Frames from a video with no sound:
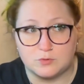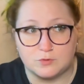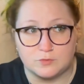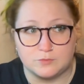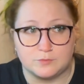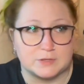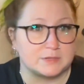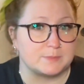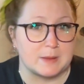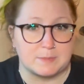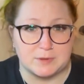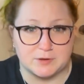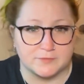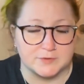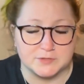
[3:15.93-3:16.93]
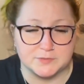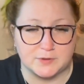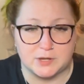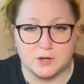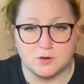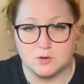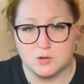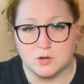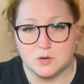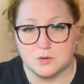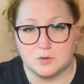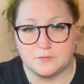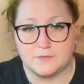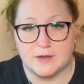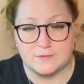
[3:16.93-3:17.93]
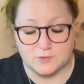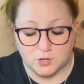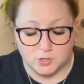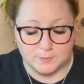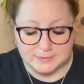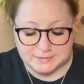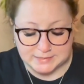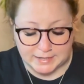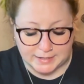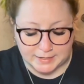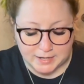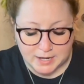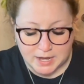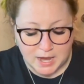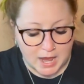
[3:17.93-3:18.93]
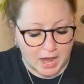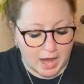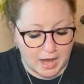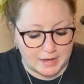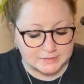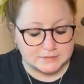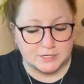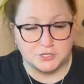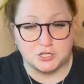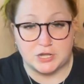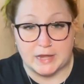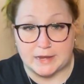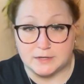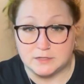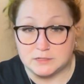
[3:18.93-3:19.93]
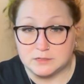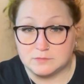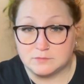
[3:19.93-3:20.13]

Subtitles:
who this may be your first video or you've never heard me say it, I stitch in hand.